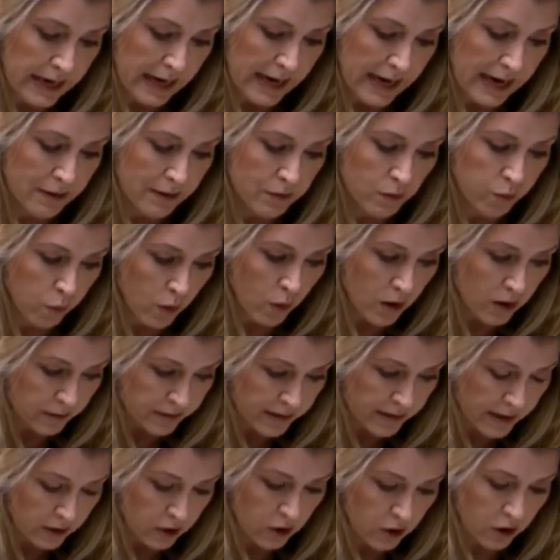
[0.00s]
And while
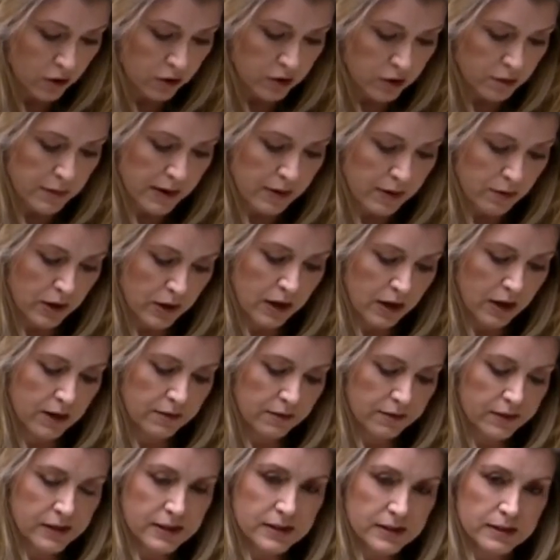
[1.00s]
the economy
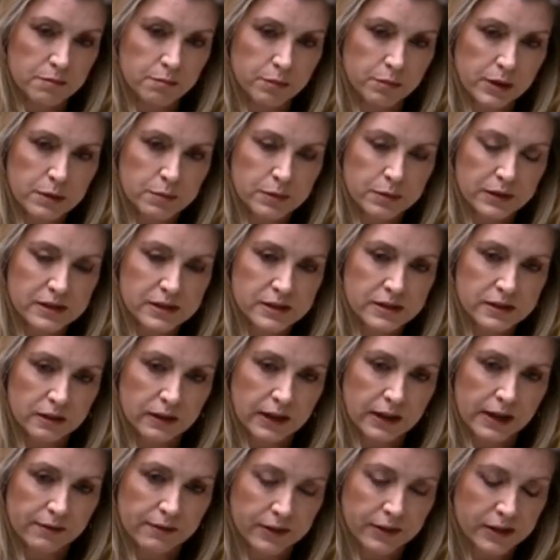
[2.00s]
recovers and people are
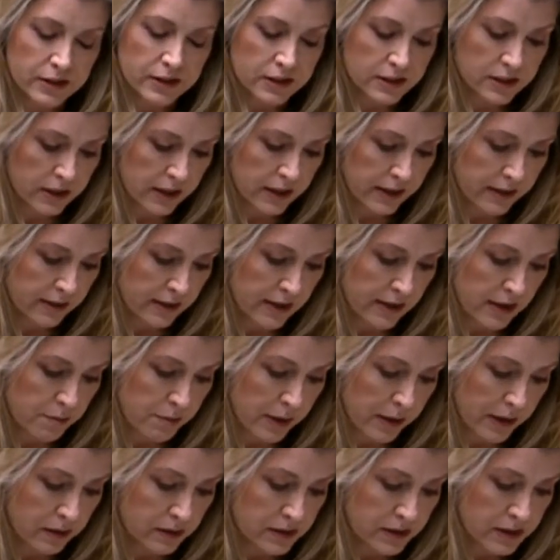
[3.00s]
still having to tighten their
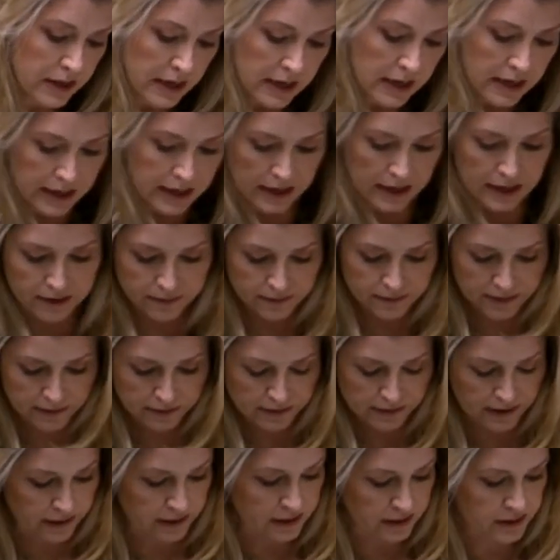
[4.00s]
belts, they
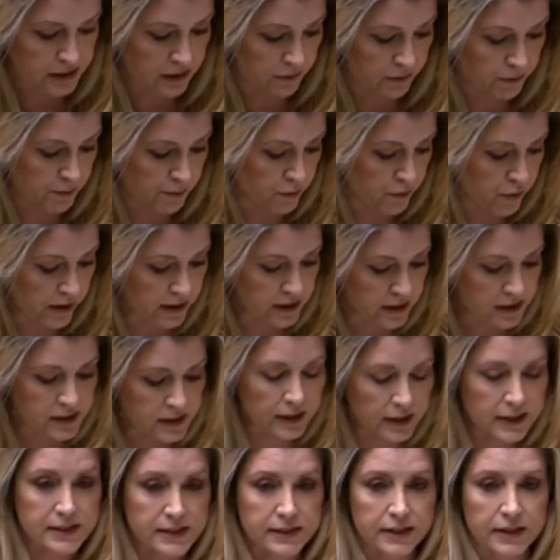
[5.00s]
think it's a brilliant
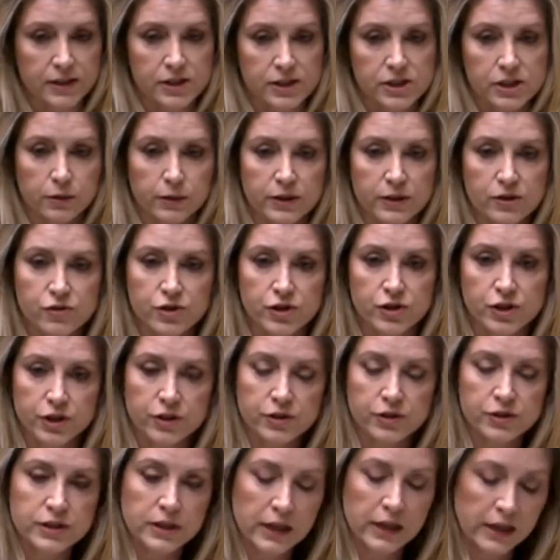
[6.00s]
idea to
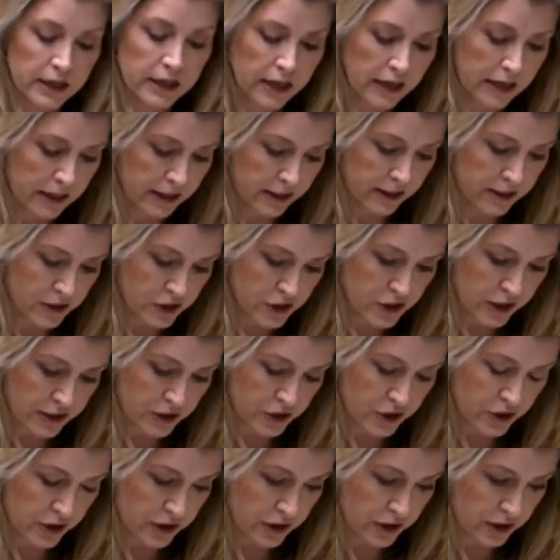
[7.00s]
introduce a
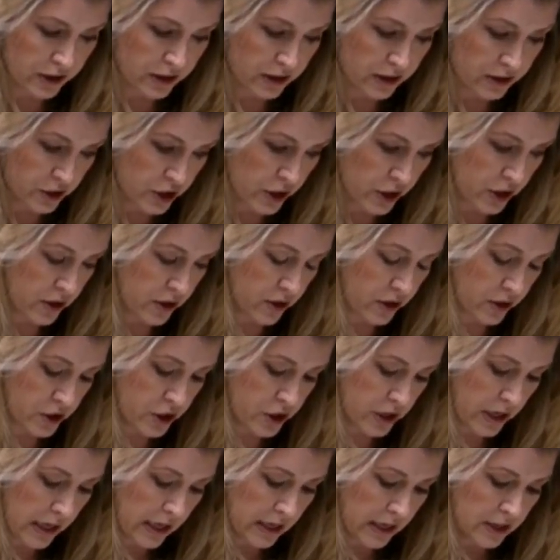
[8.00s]
congestion
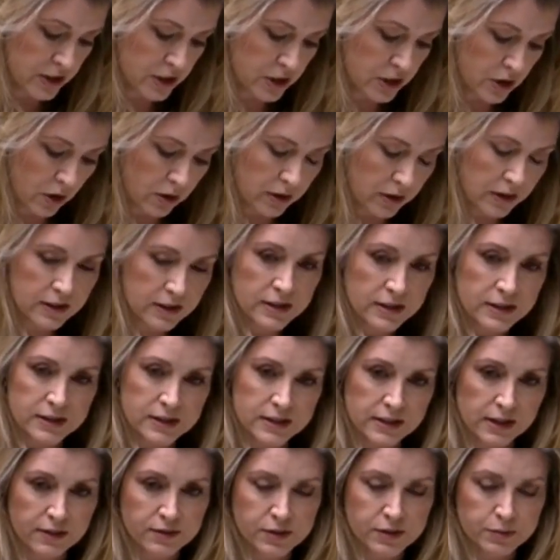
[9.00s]
charge. Scotland
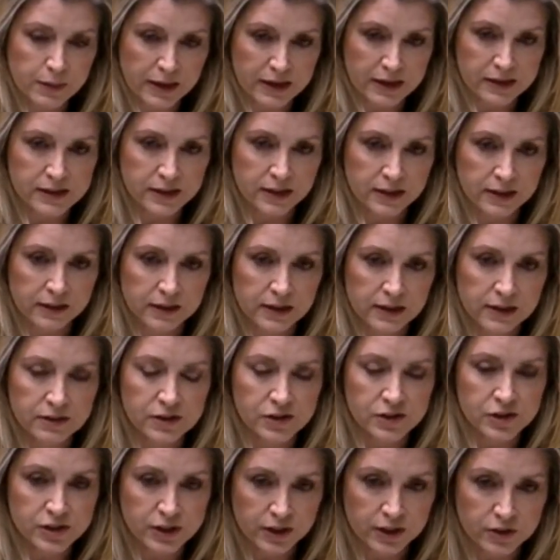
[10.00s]
deserves better
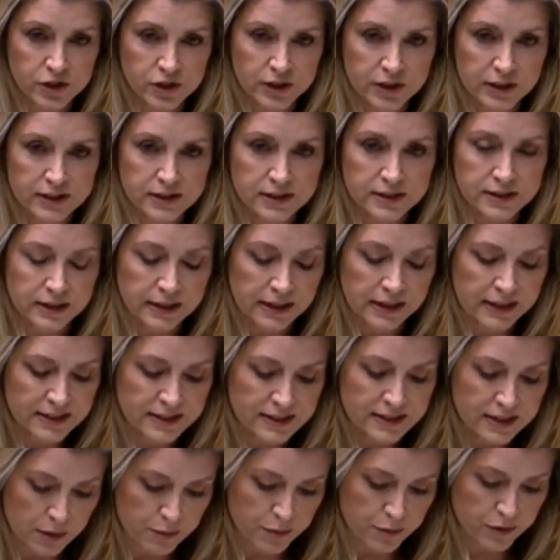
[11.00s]
than socialist
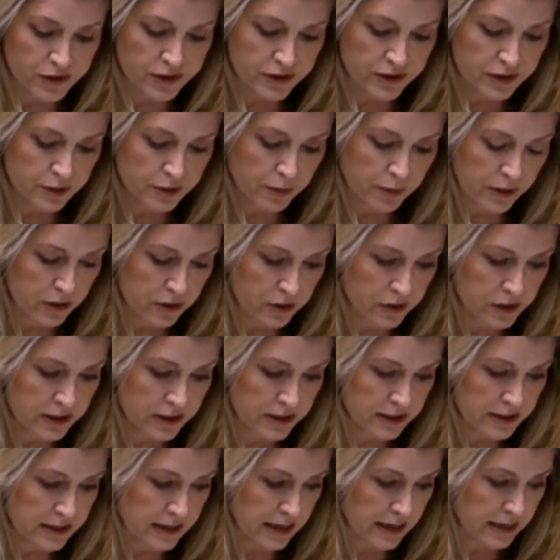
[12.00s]
separatist
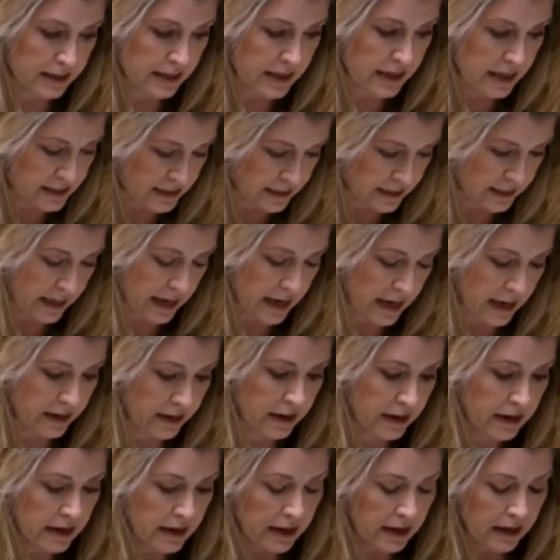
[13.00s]
parties. And yet
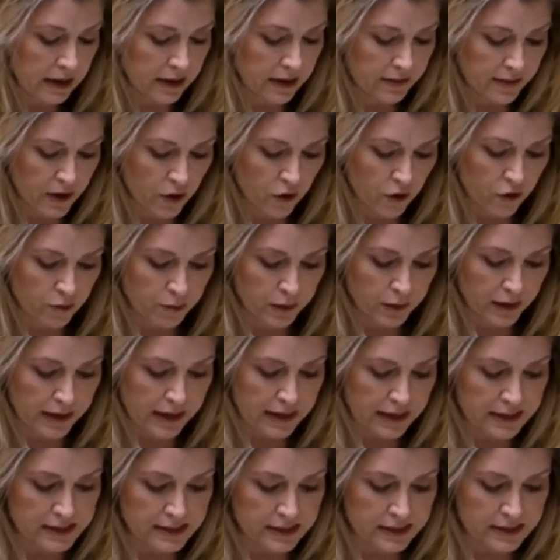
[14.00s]
again, the Honourable
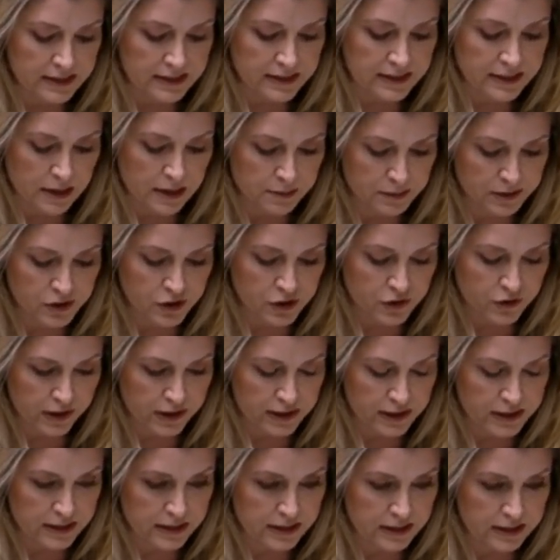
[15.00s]
Lady has
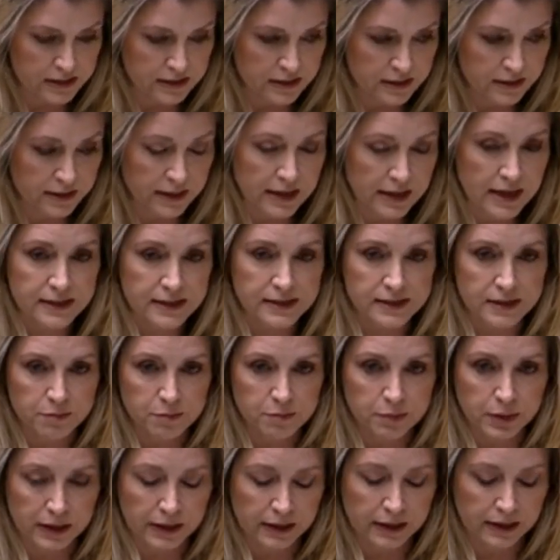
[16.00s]
demonstrated that the
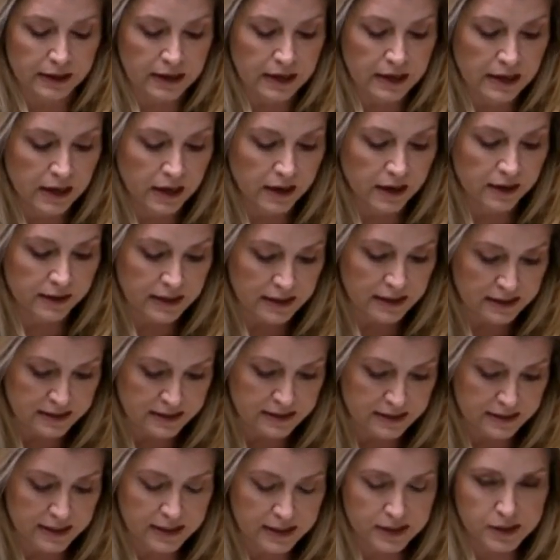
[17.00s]
SNP are
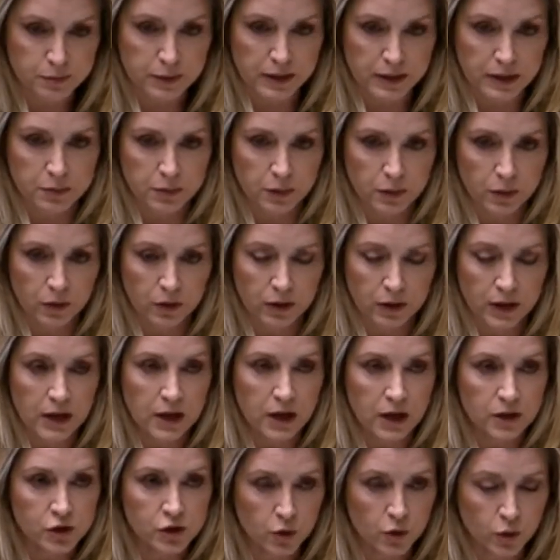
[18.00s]
yesterday's people
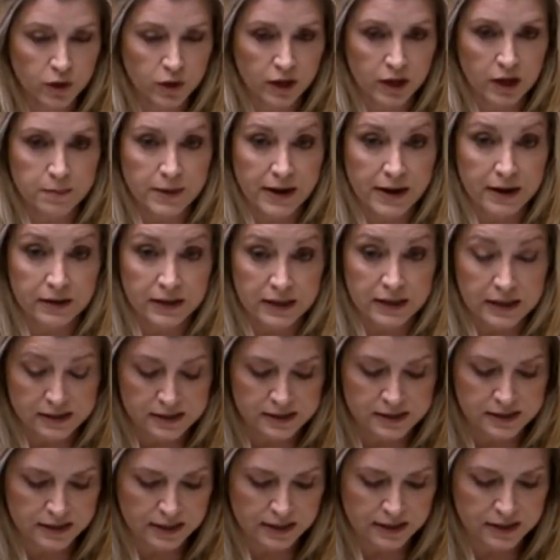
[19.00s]
talking about
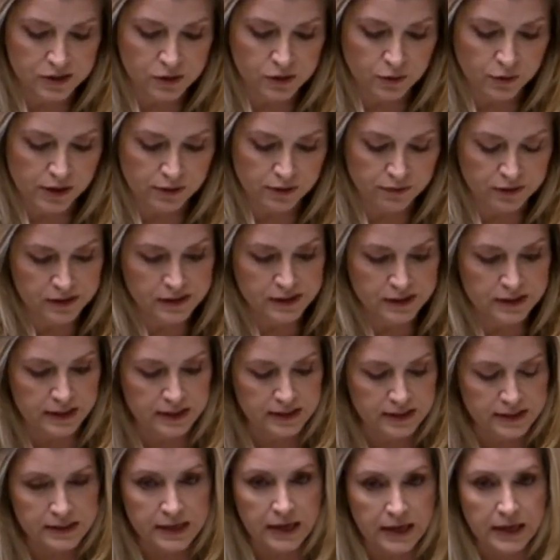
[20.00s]
yesterday's
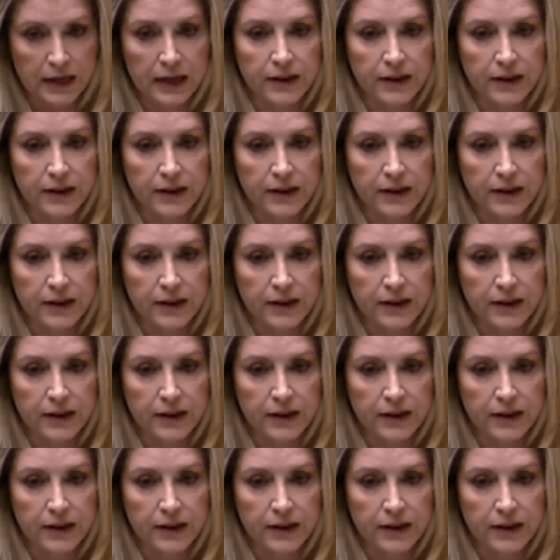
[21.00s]
grievances.